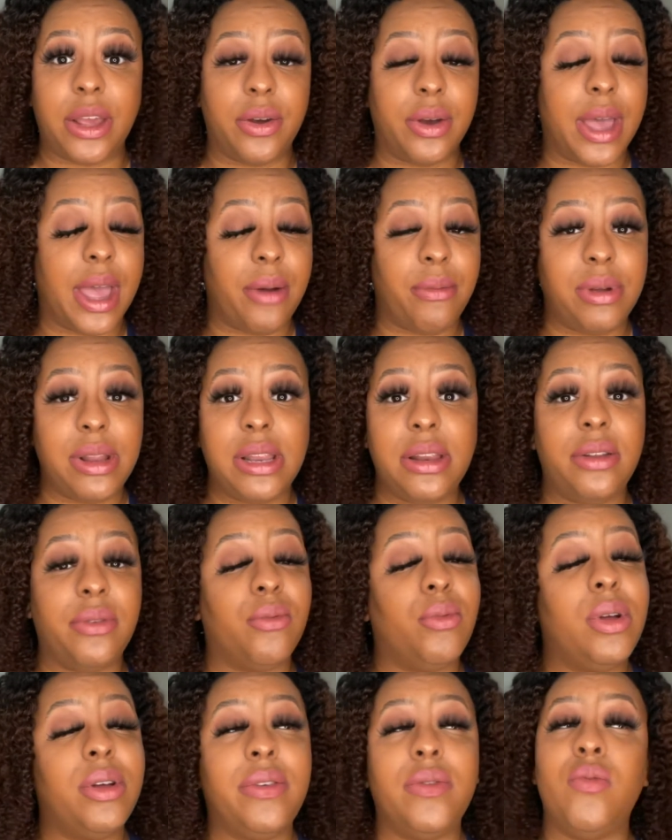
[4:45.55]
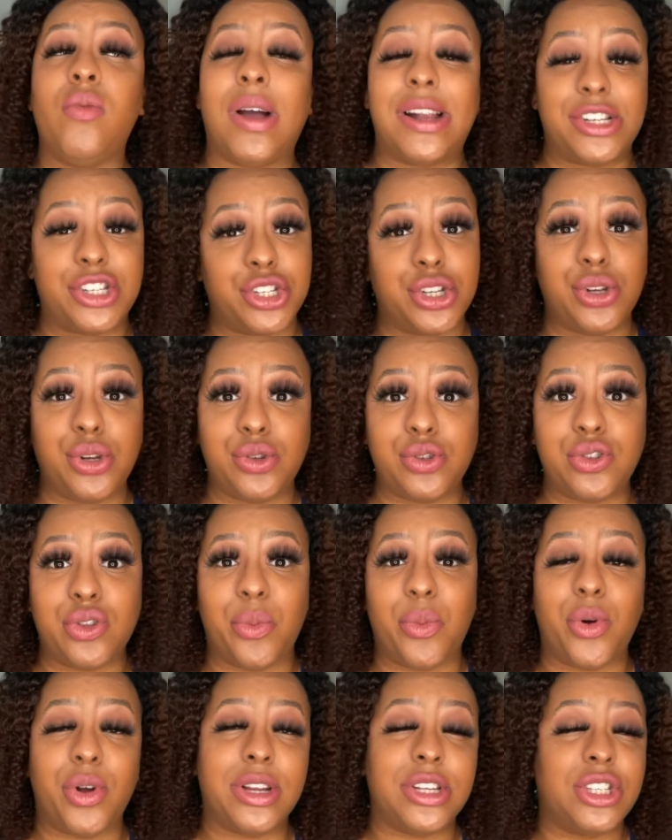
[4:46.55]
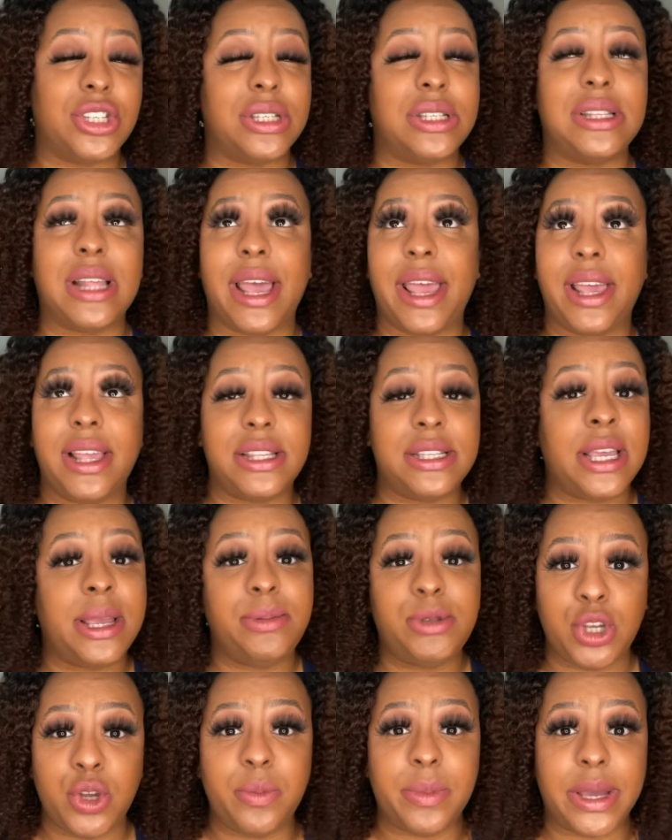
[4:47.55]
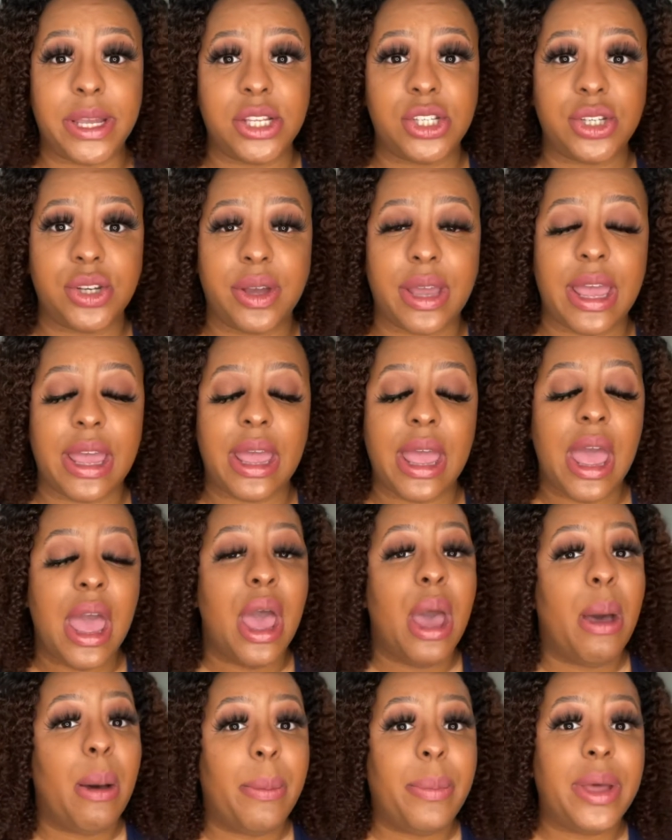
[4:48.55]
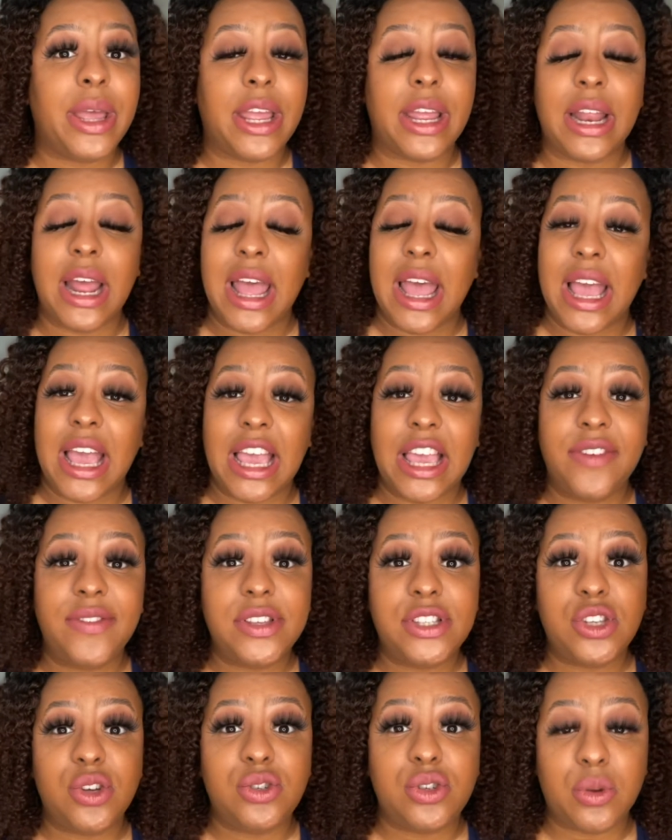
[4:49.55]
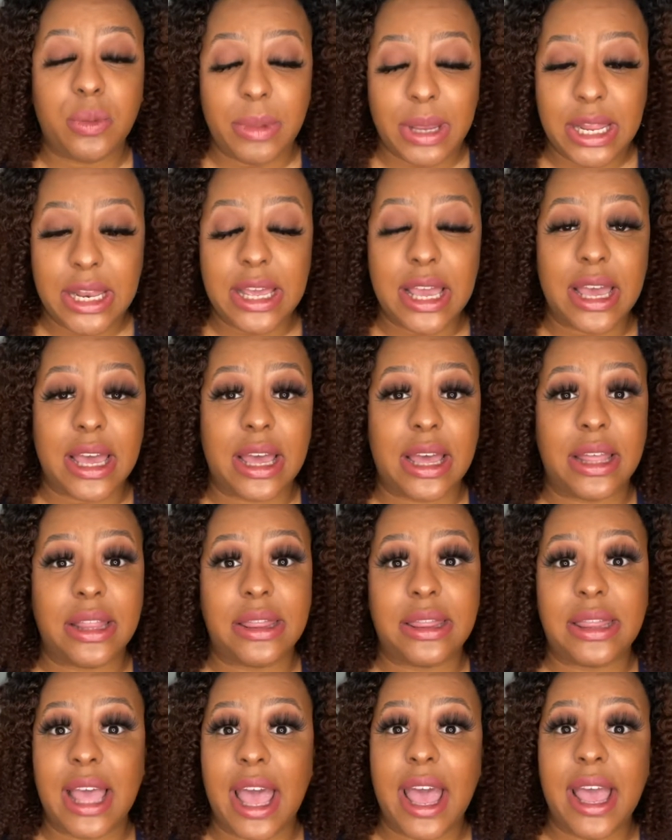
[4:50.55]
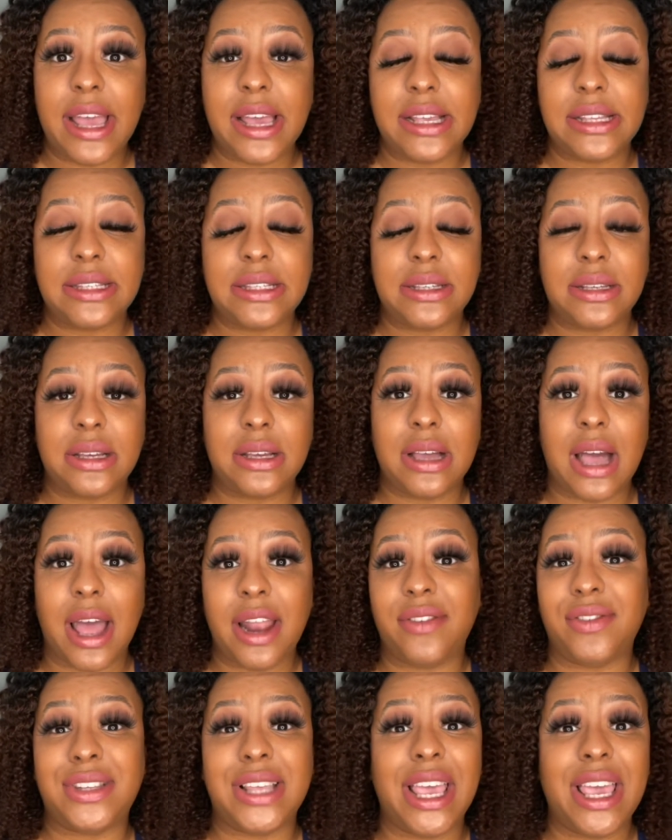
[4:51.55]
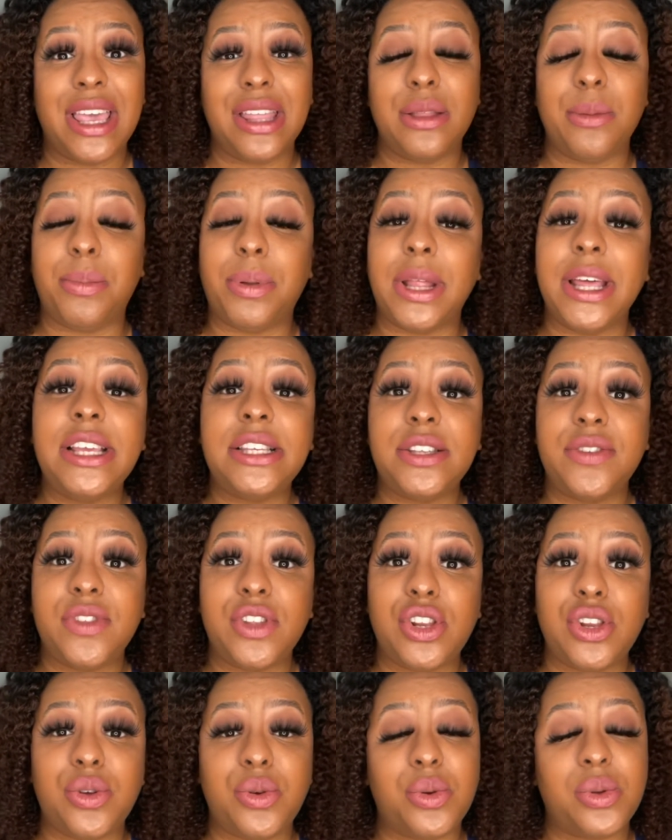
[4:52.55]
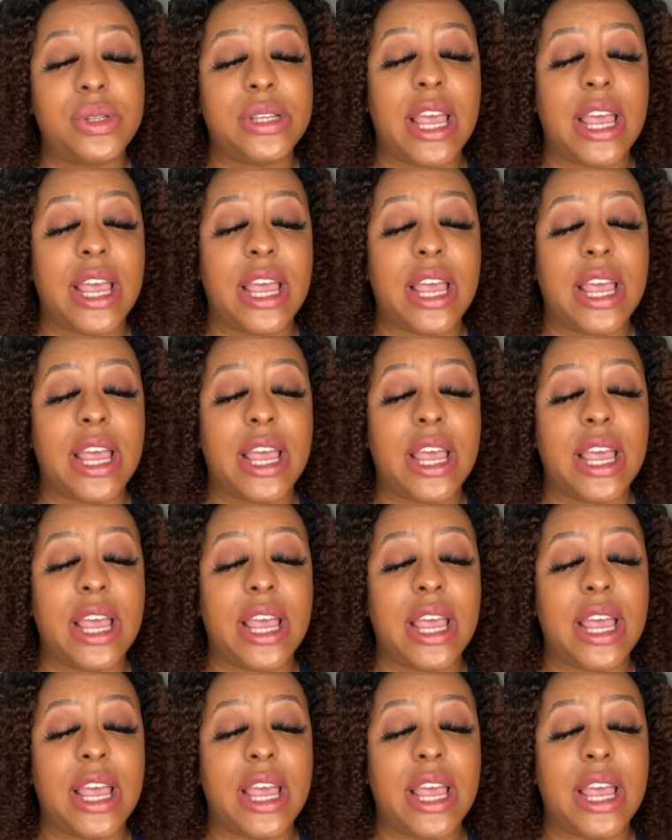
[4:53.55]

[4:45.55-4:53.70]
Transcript: Okay, we don't even watch the news no more. It's just like too much. Okay, but even social media, that has kind of taken the place of the news.